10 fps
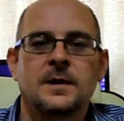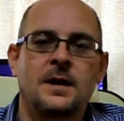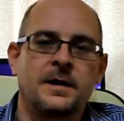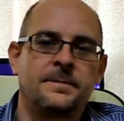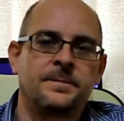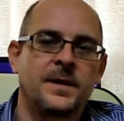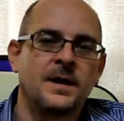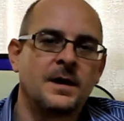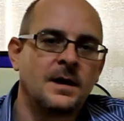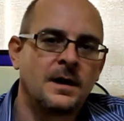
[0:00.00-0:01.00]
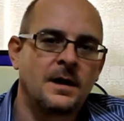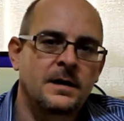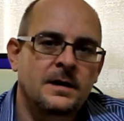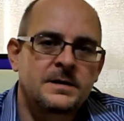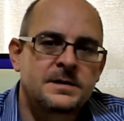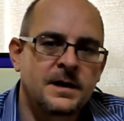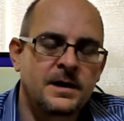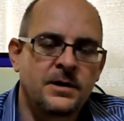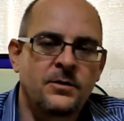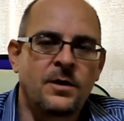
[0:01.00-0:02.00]
Hi, I'd like to tell
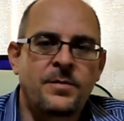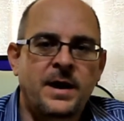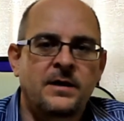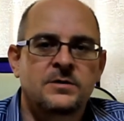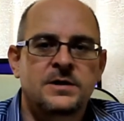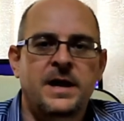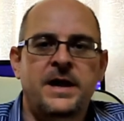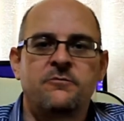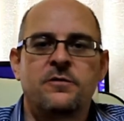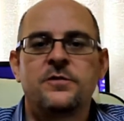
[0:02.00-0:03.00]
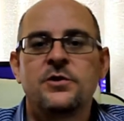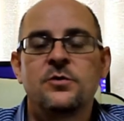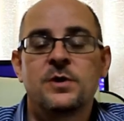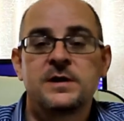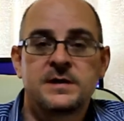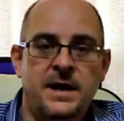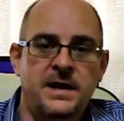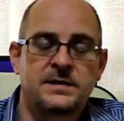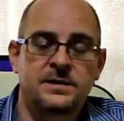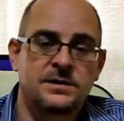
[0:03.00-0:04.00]
you about a review and
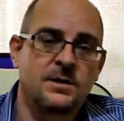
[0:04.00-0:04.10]
test that